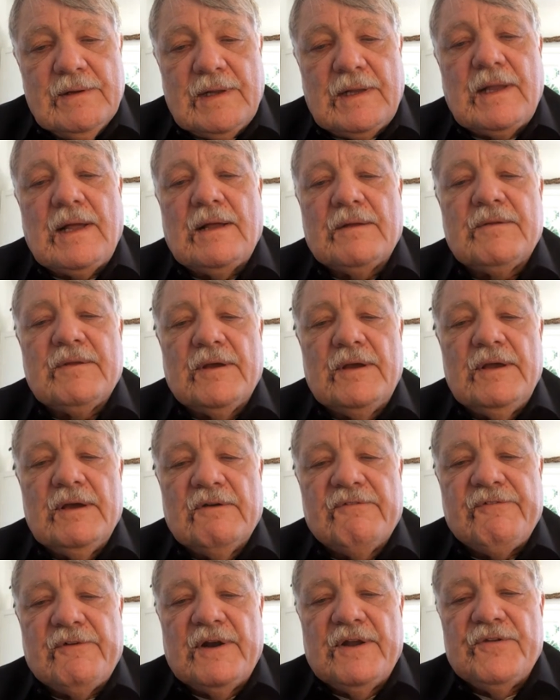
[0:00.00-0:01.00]
I'll tell
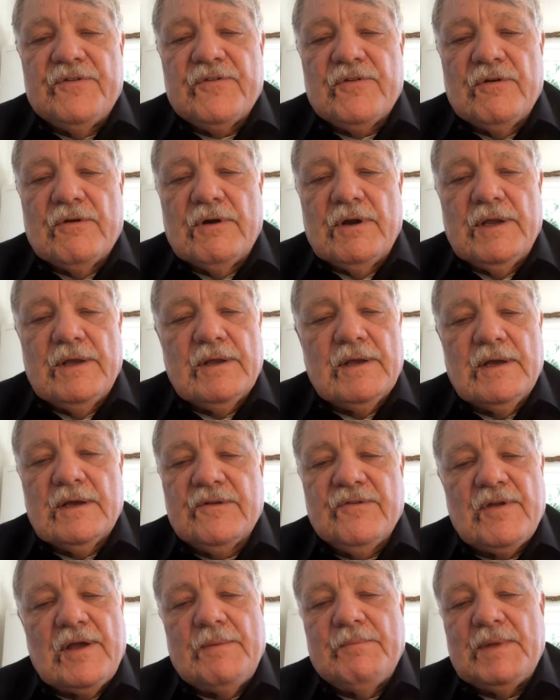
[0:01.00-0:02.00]
you a funny story,
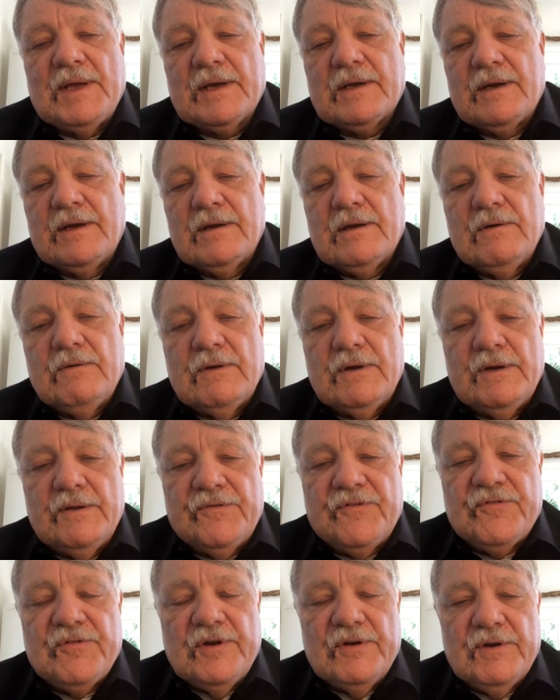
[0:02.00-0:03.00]
because I'm not going to go
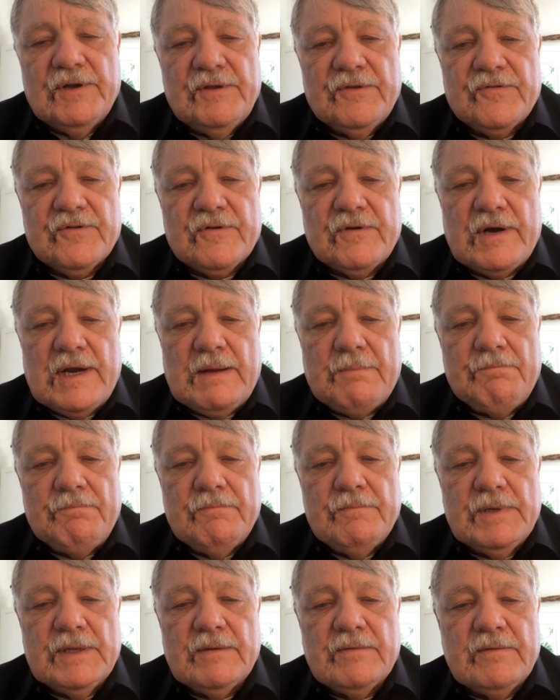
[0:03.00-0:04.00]
into serious crap,
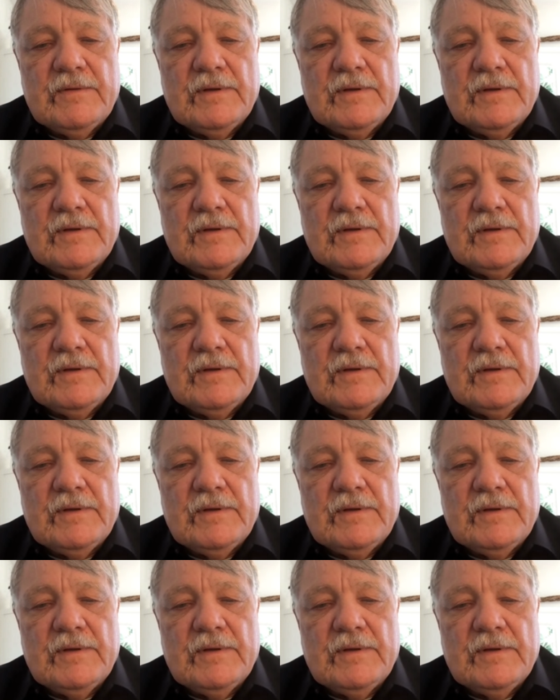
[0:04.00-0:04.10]
but